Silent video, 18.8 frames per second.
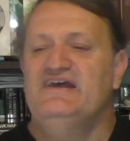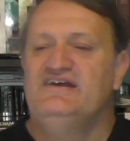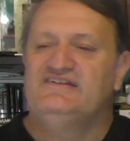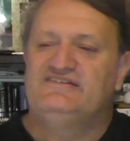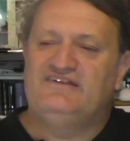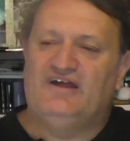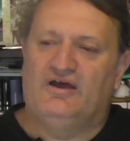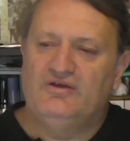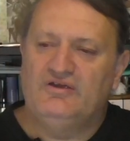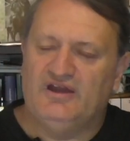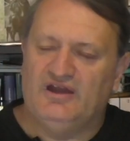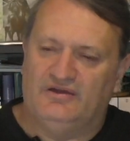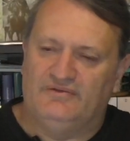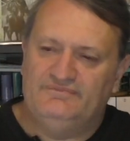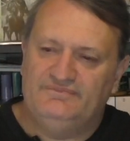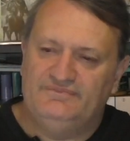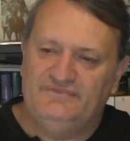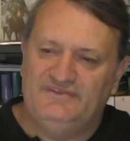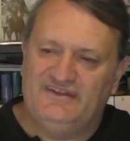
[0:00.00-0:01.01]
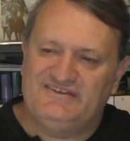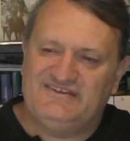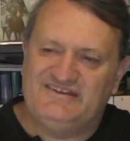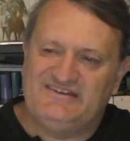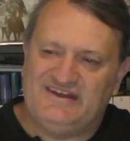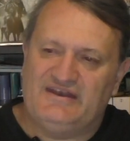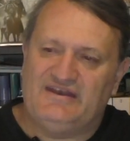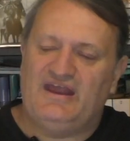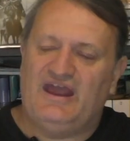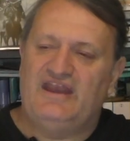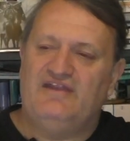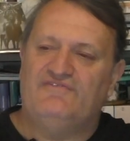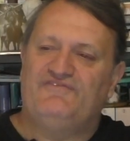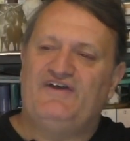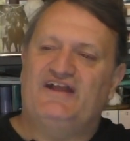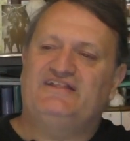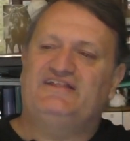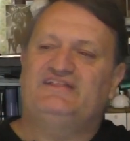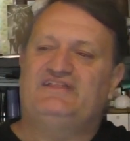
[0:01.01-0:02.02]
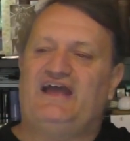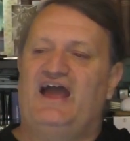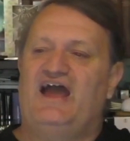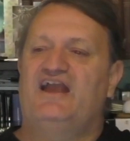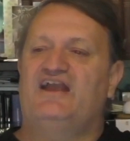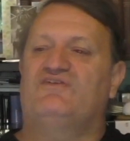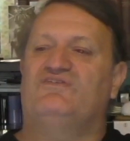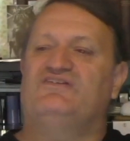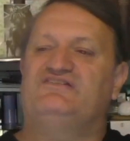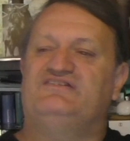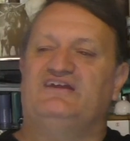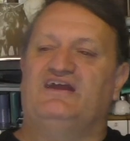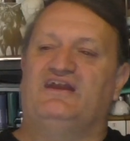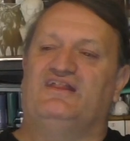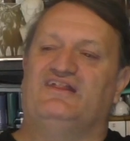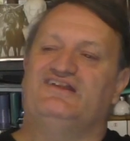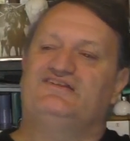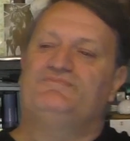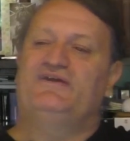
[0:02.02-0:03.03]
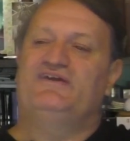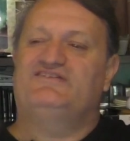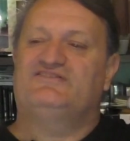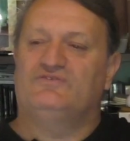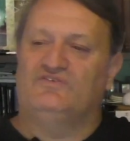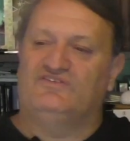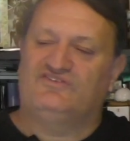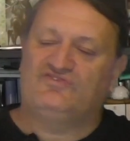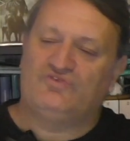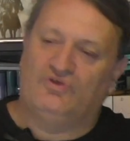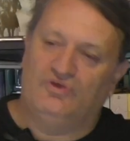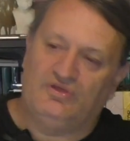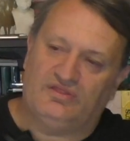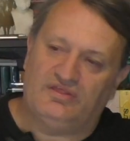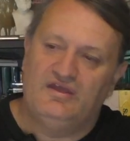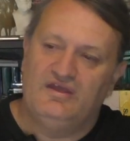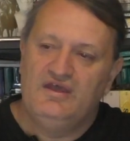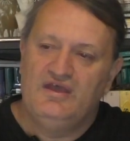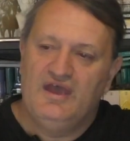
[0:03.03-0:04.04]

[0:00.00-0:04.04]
So, this is it. And the fact that they hate Christianity speaks to its truth.